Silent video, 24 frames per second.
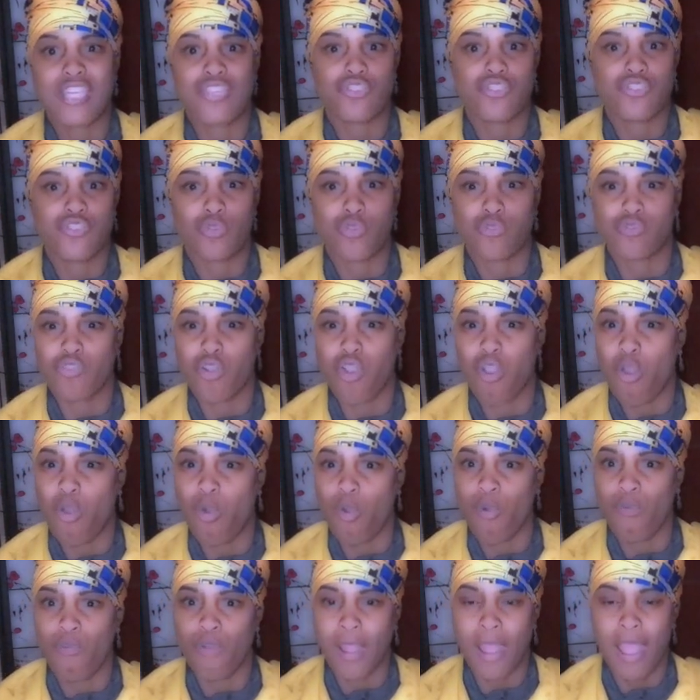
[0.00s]
it shows
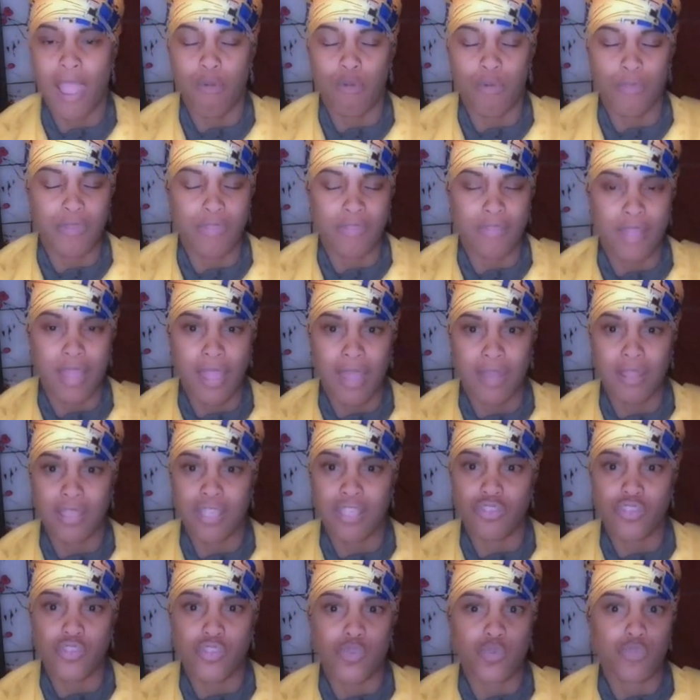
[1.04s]
all over our persona.
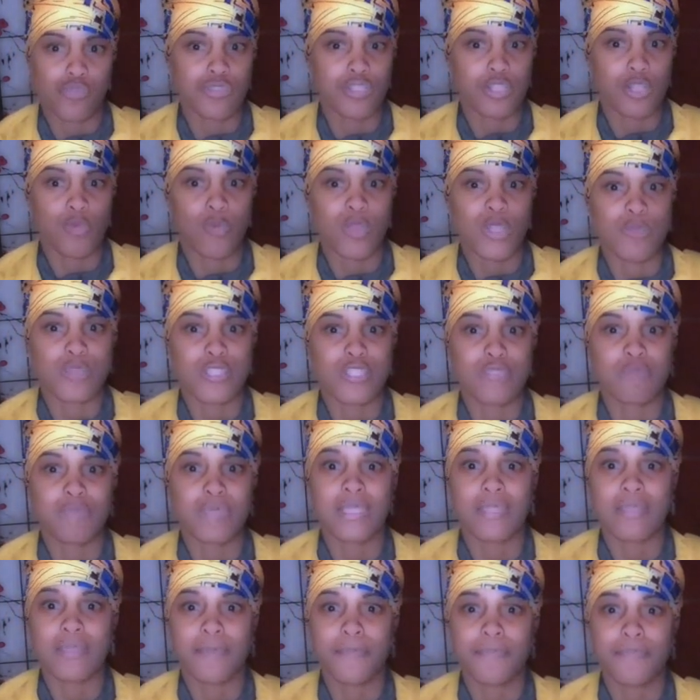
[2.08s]
It shows in the way we
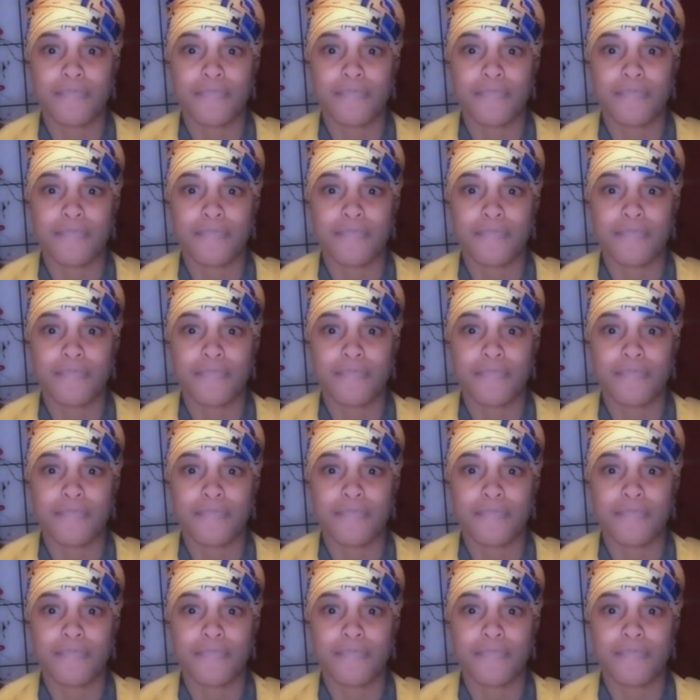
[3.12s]
speak.